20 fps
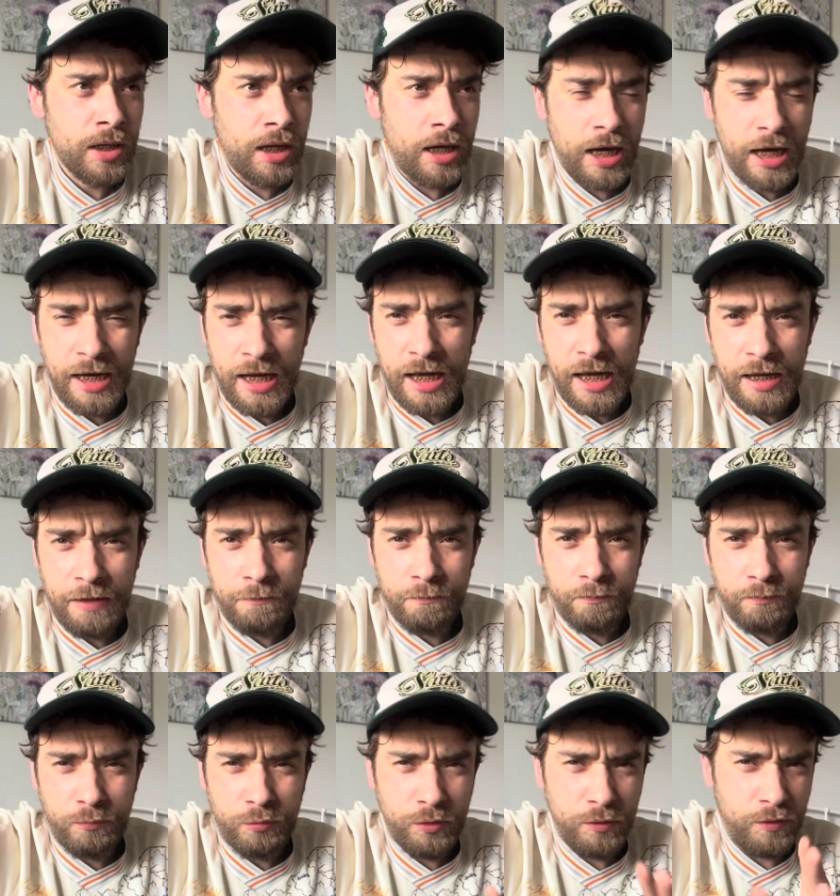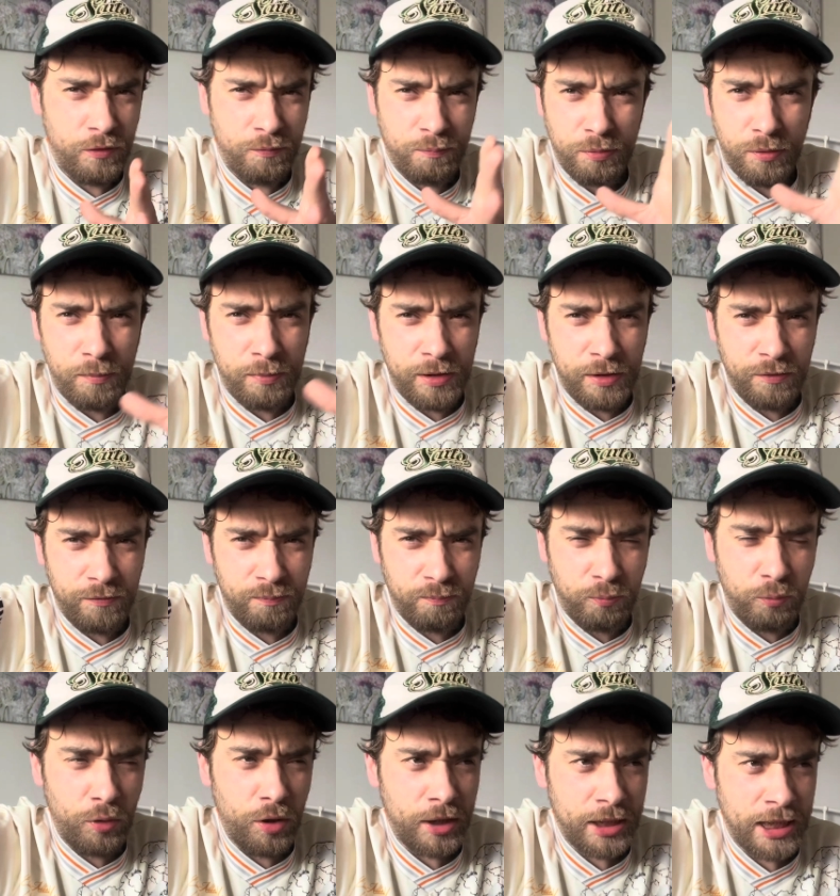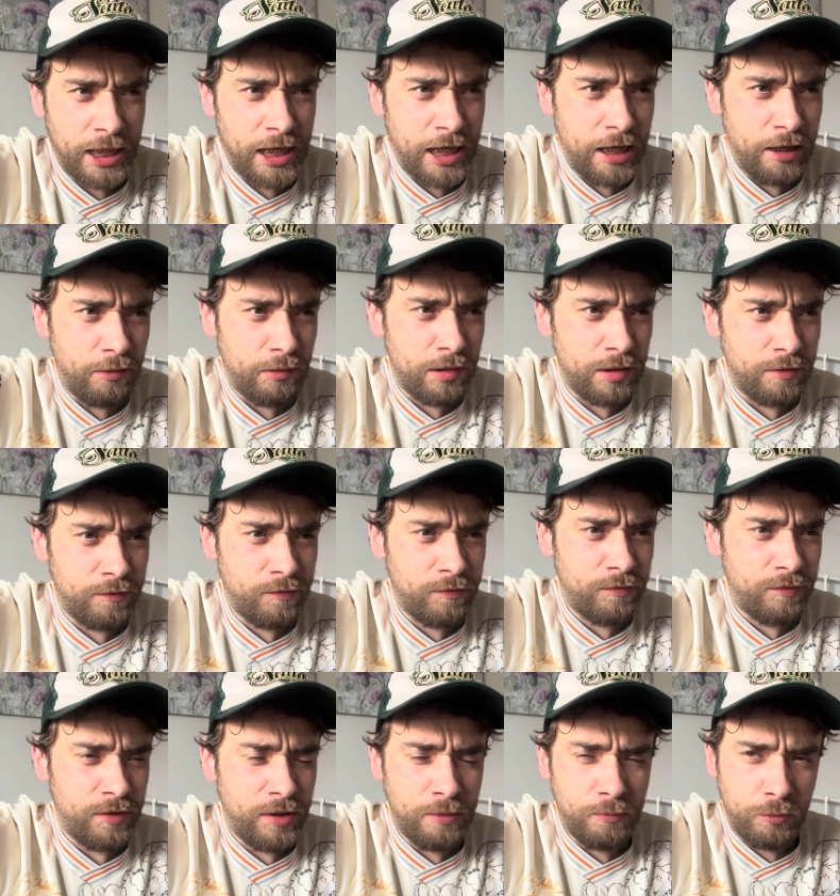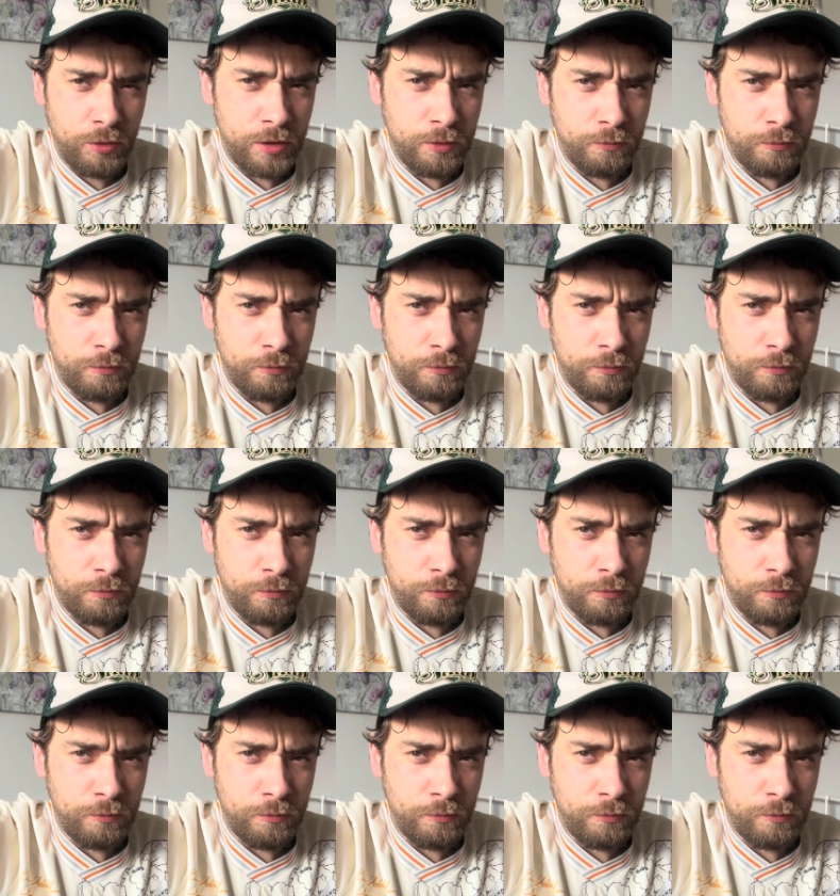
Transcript: And then we'll just probably just work it out and see what it